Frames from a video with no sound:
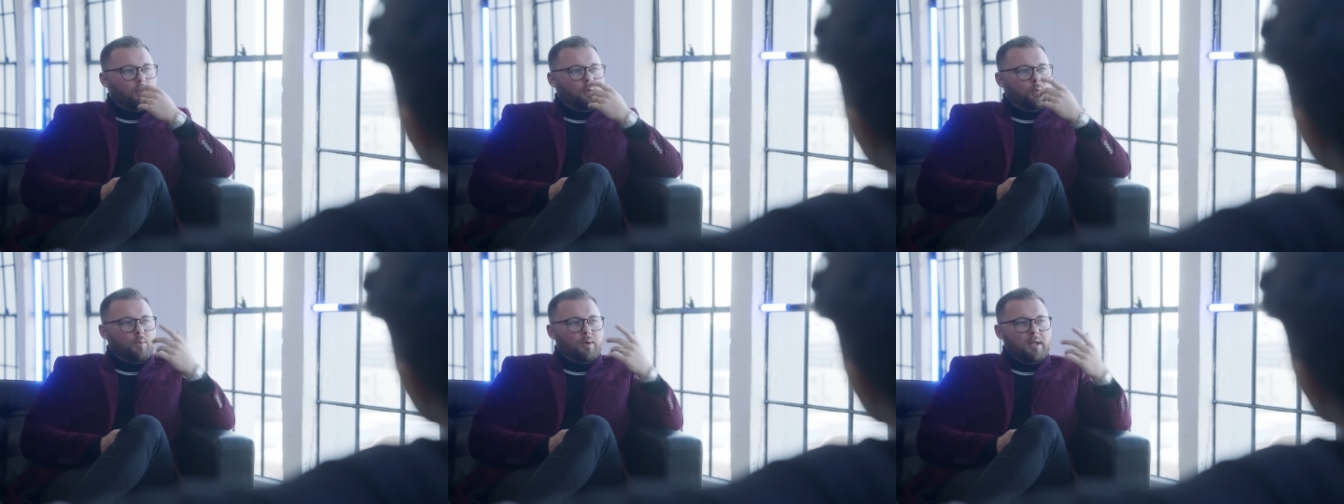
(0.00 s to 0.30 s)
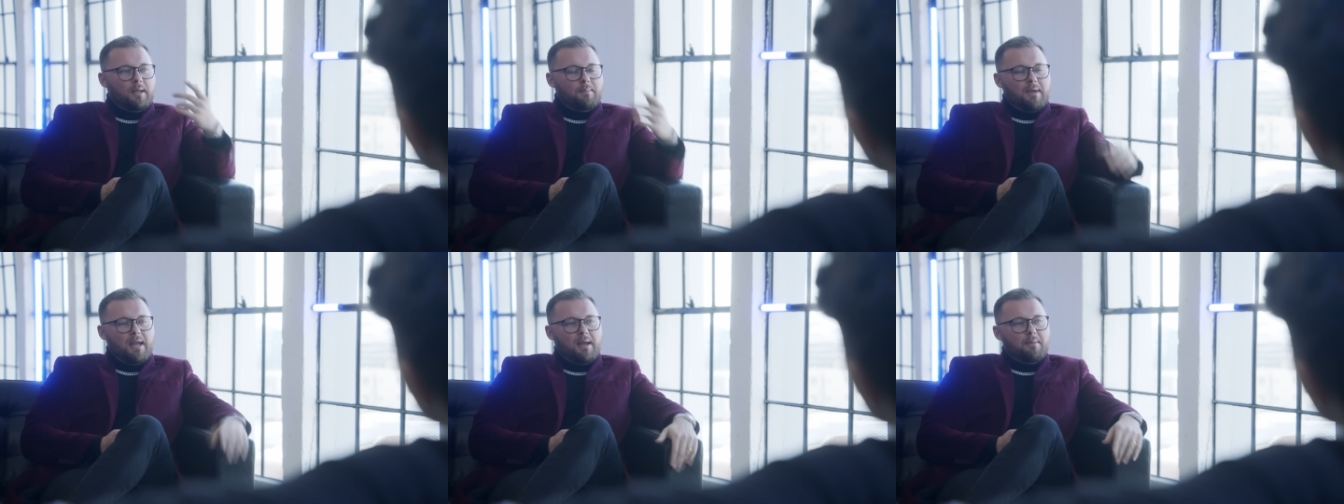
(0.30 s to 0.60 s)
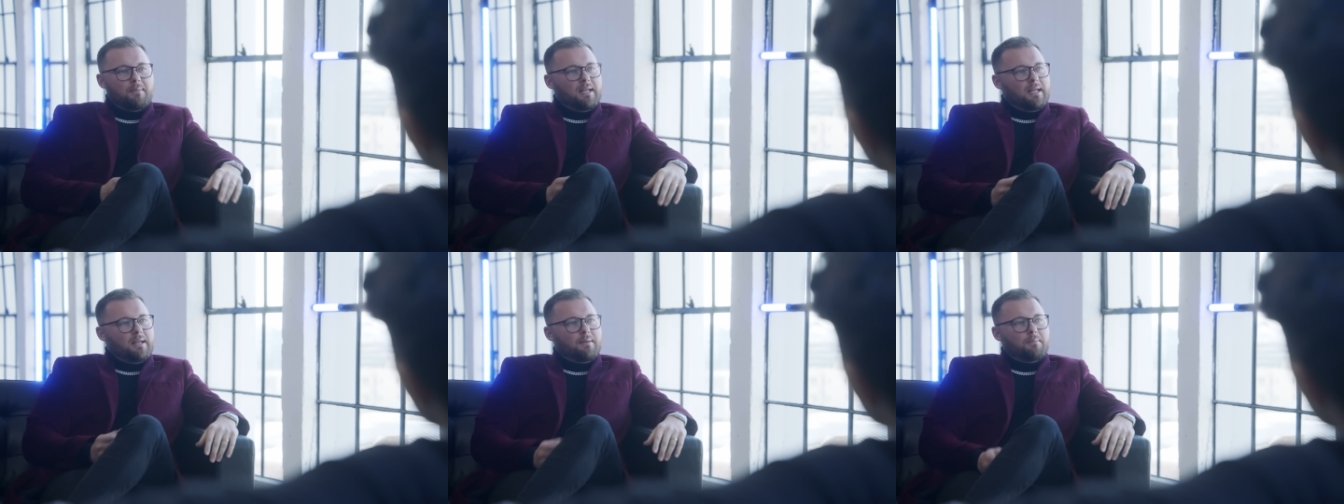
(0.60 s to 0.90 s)
we
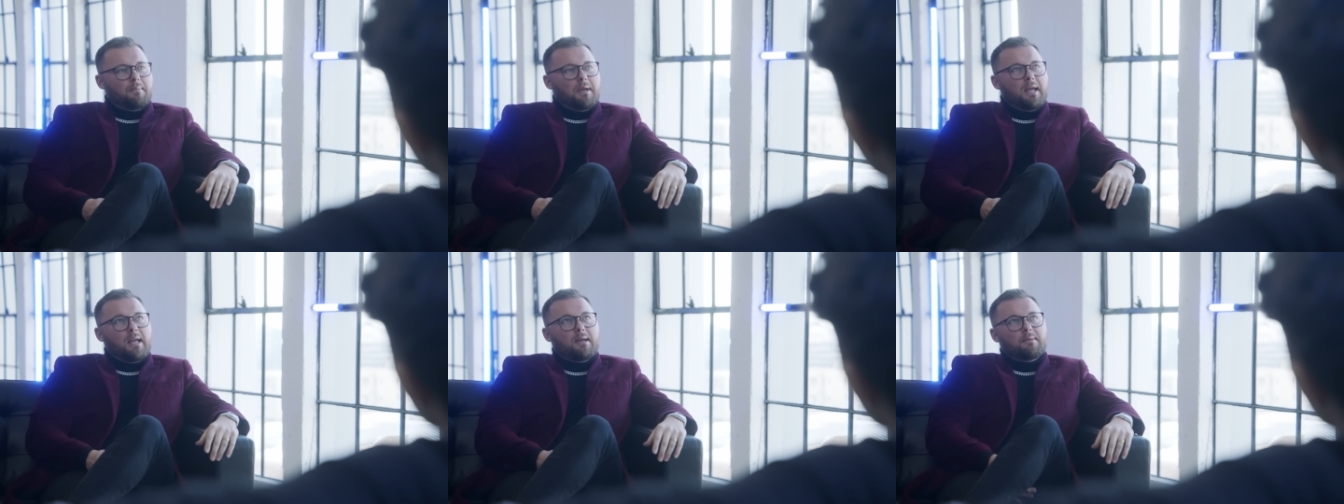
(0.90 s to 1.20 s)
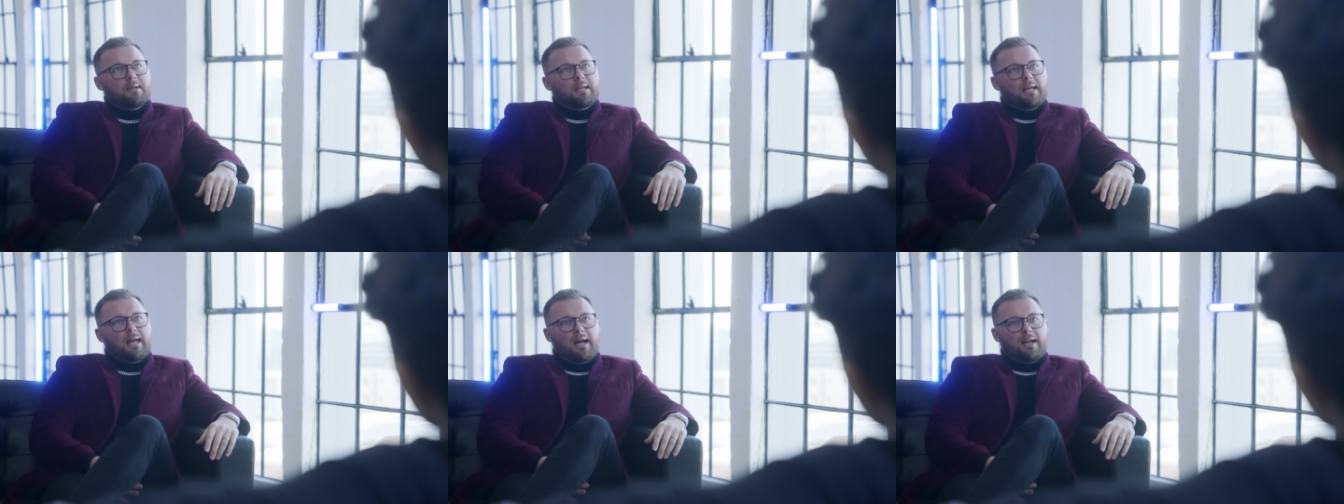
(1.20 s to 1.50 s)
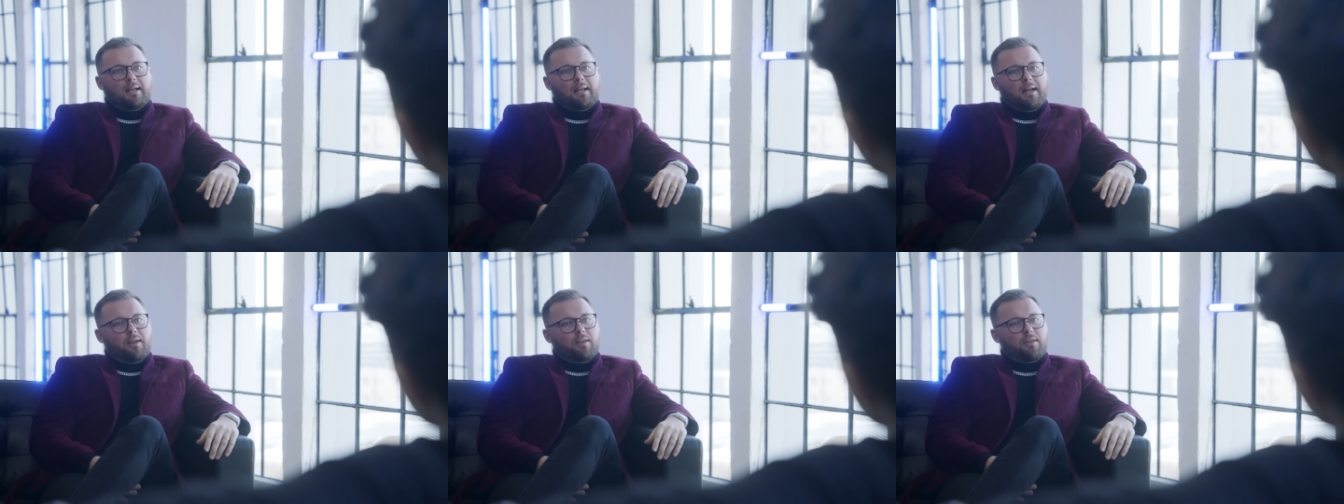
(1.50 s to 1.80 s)
maybe, maybe
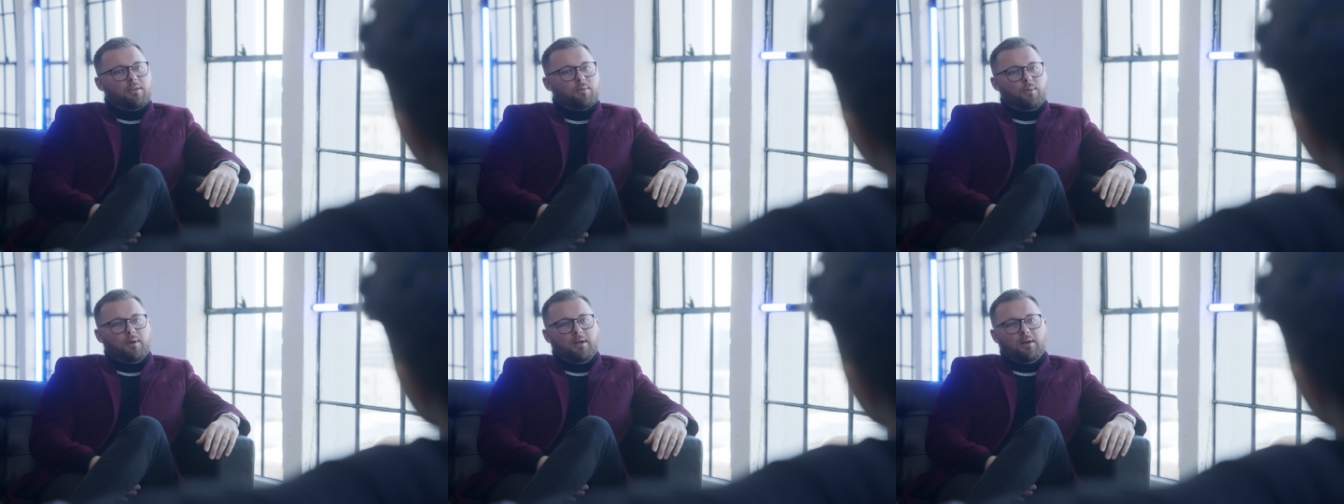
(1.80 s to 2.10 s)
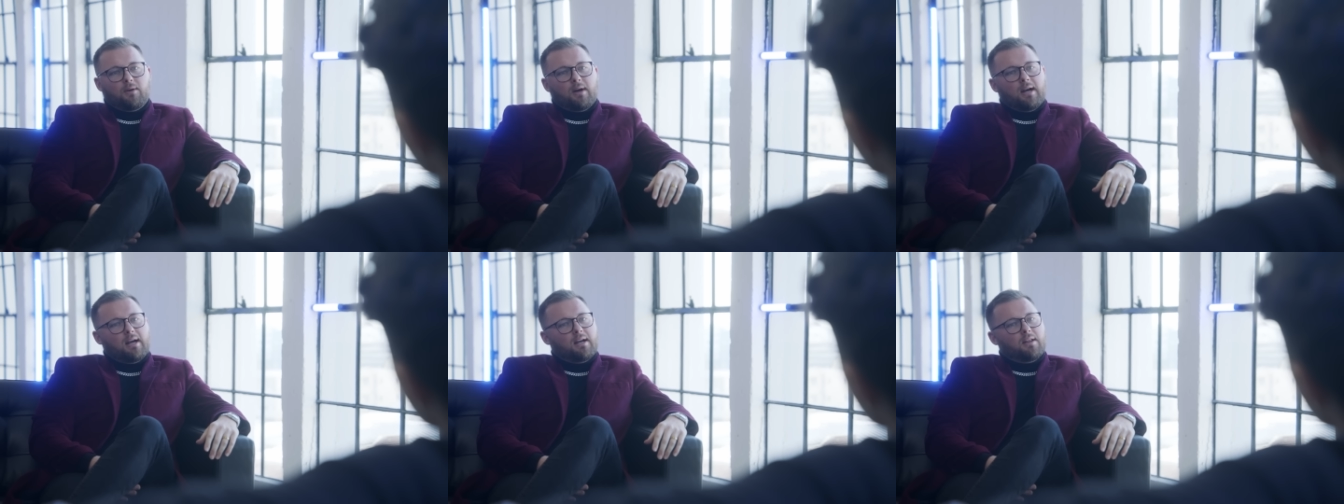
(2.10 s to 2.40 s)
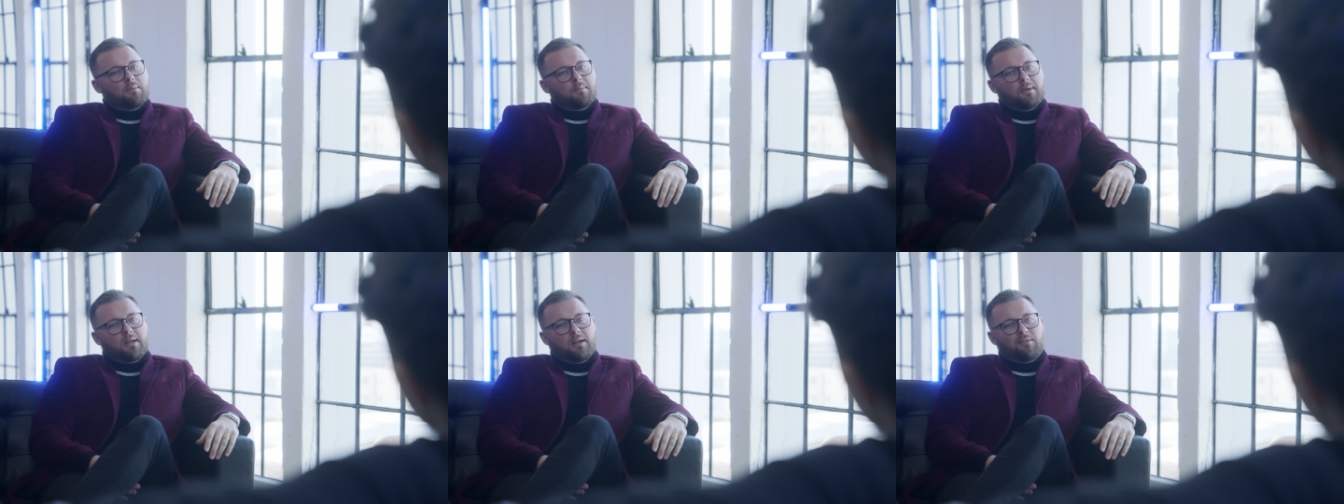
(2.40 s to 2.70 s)
had like three grand
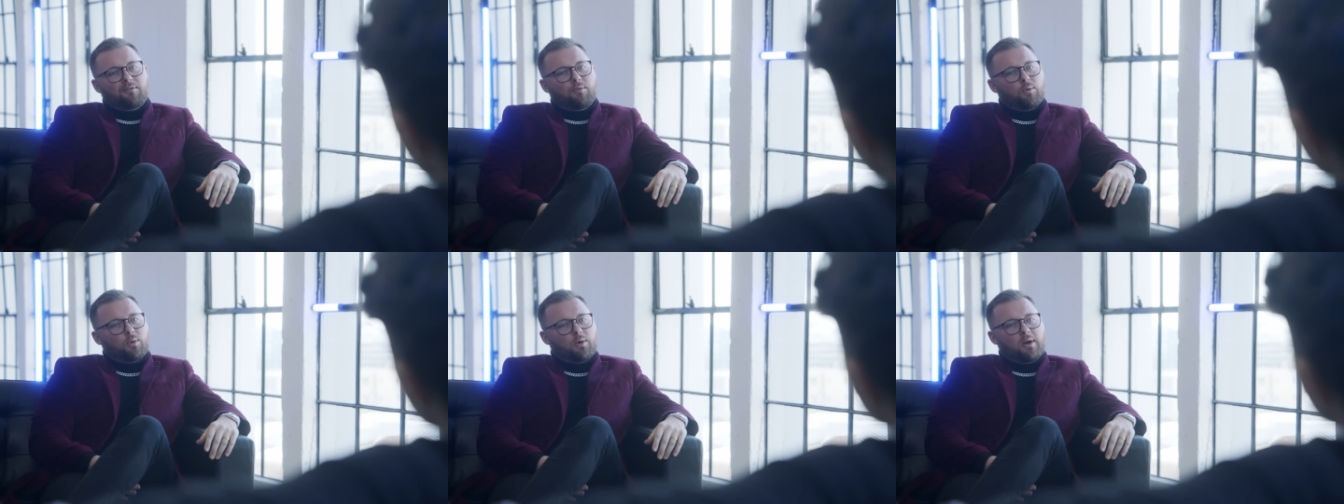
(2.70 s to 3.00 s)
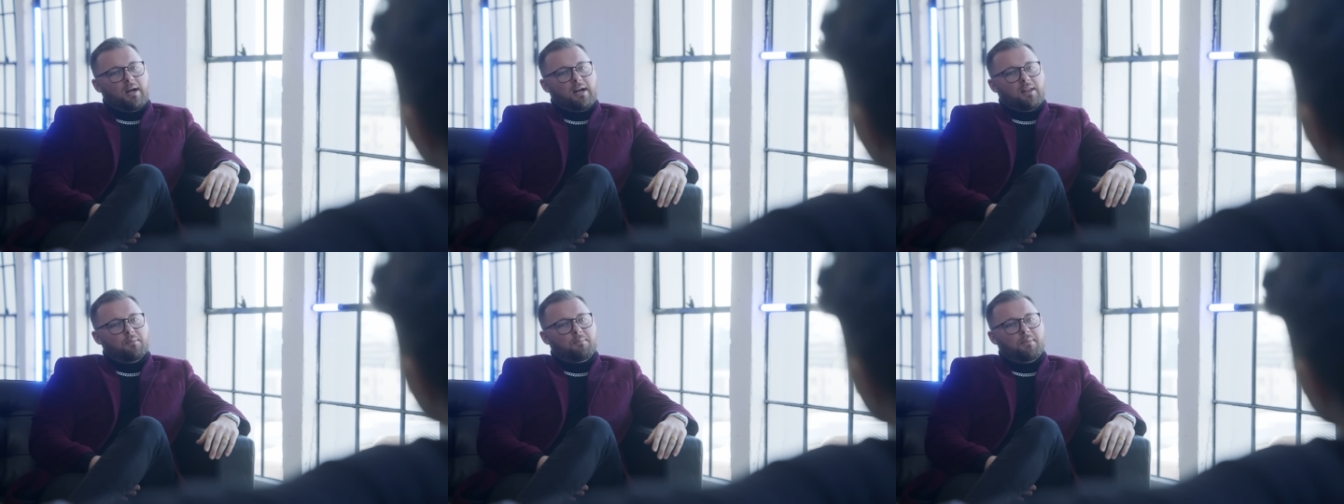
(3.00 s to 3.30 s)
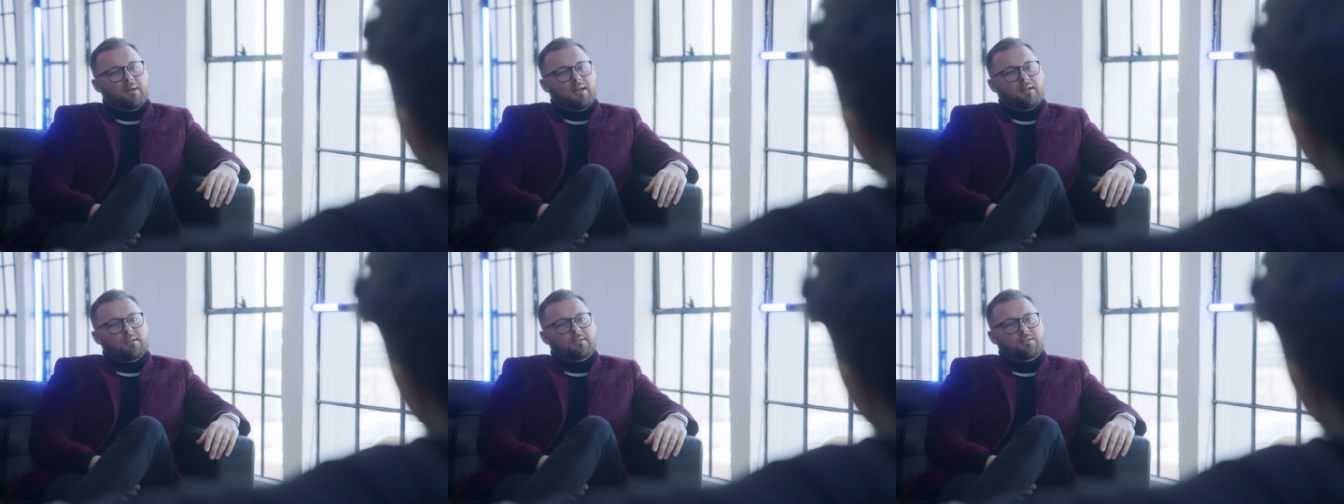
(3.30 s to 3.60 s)
in the bank, four grand in the
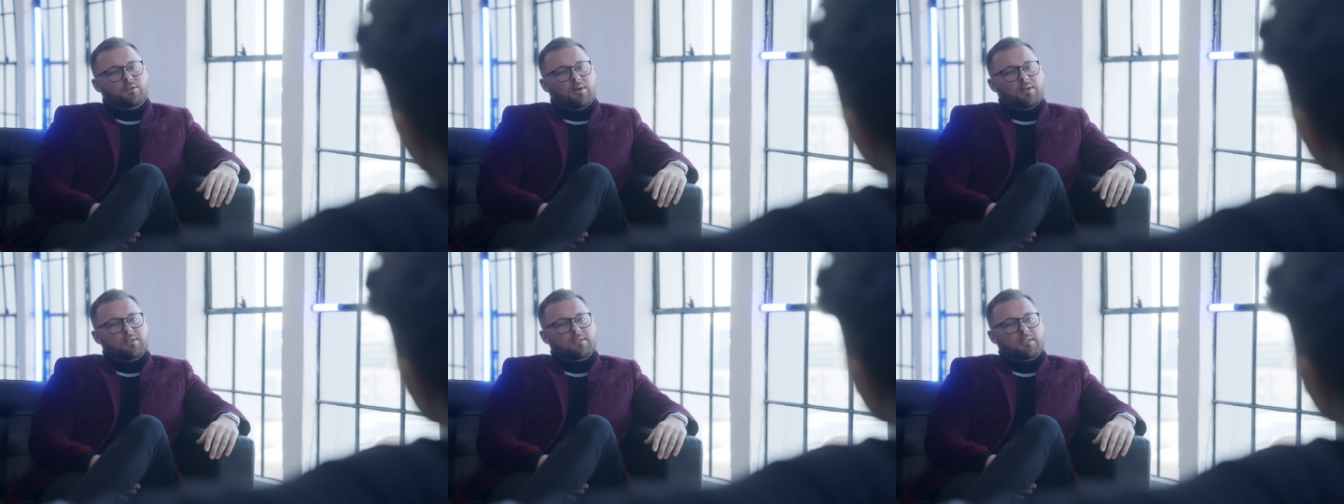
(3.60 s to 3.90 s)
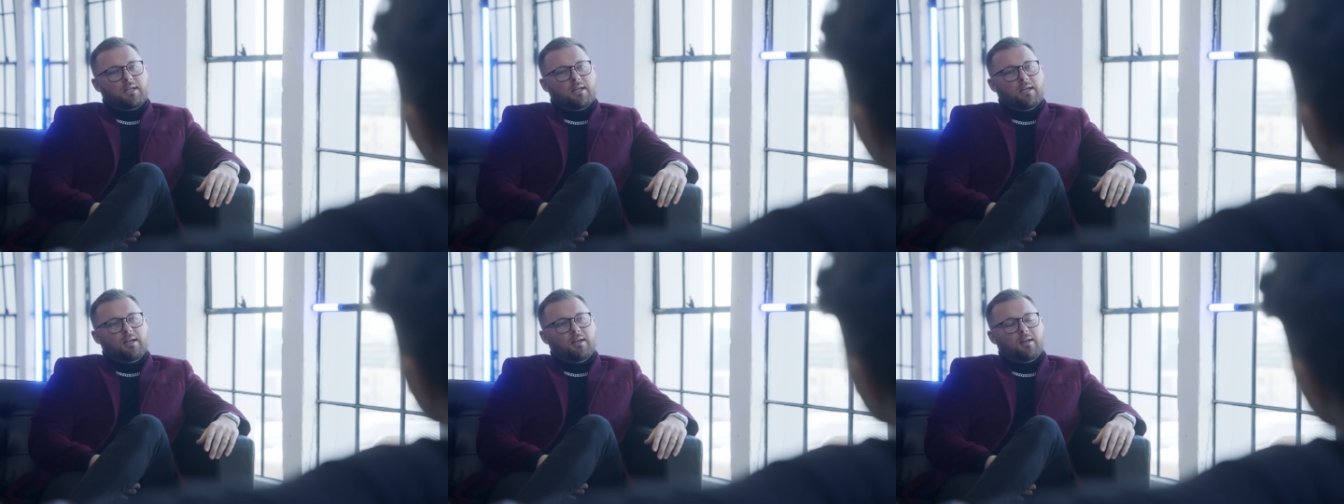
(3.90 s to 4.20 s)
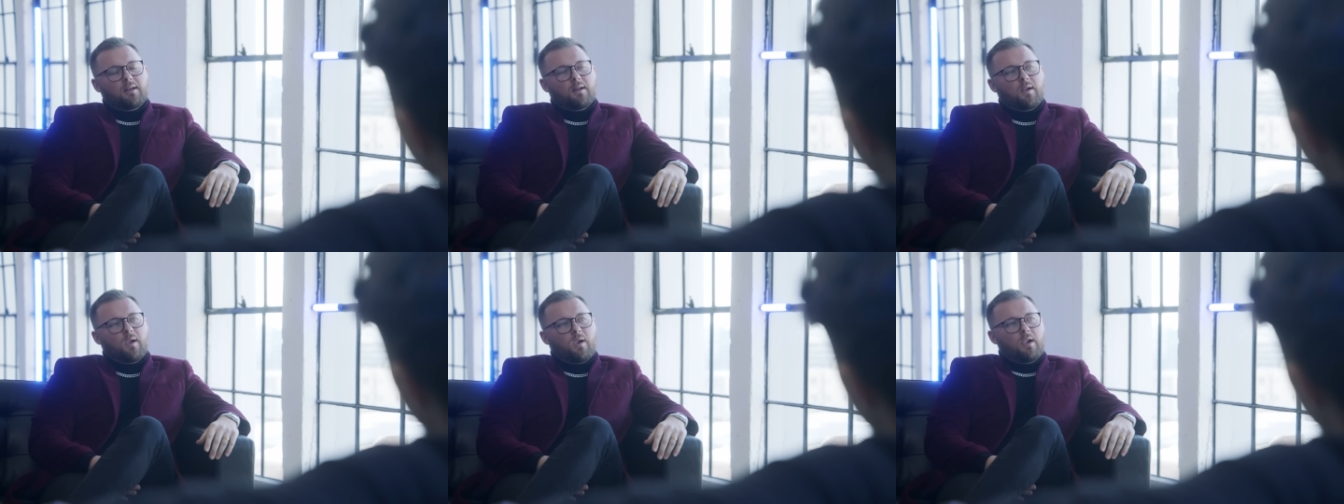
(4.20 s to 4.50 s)
bank. So I was
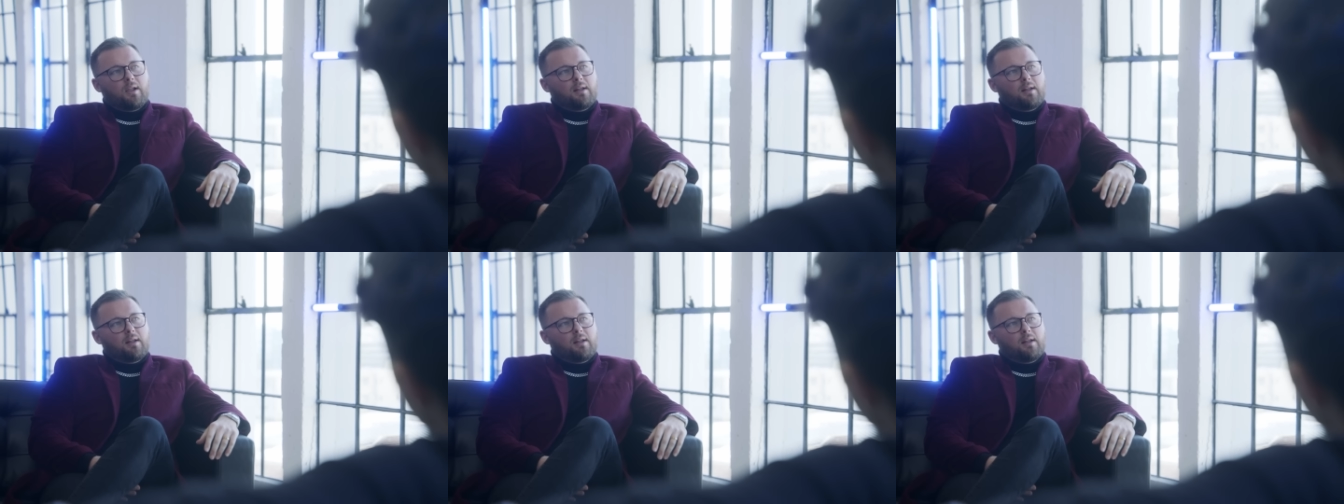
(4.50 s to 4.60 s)
like,